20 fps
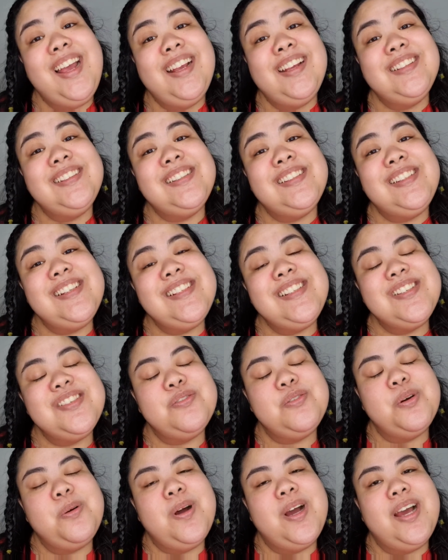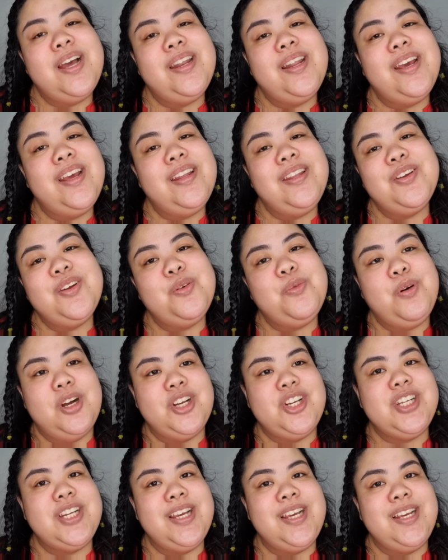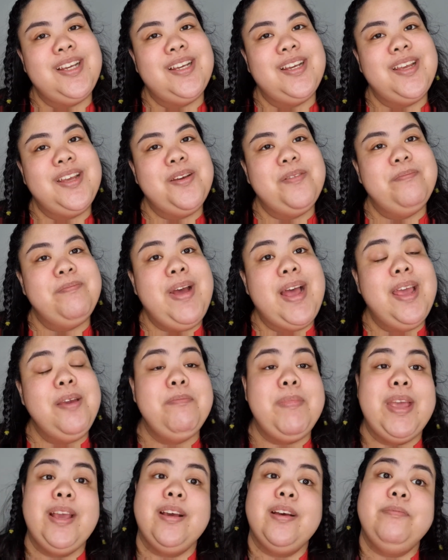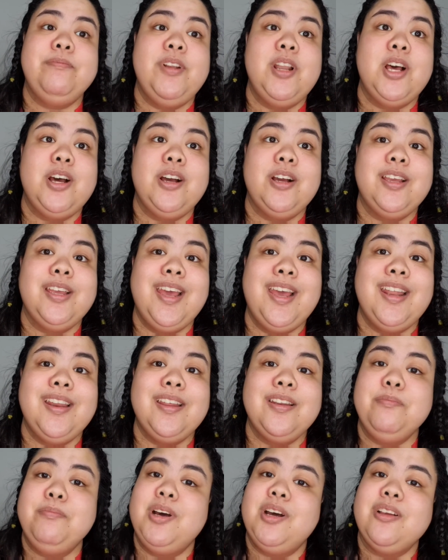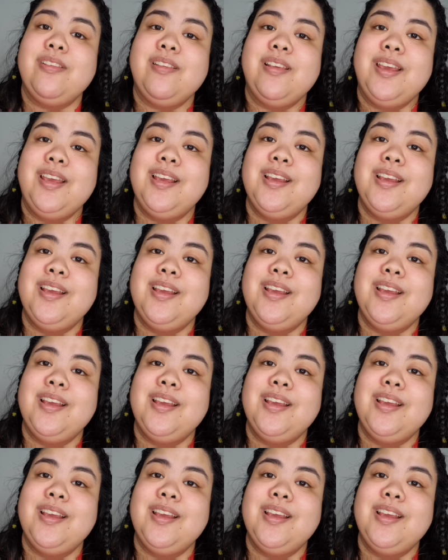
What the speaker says: guys, this is Rowan and you're watching my makeup vlog and unboxing.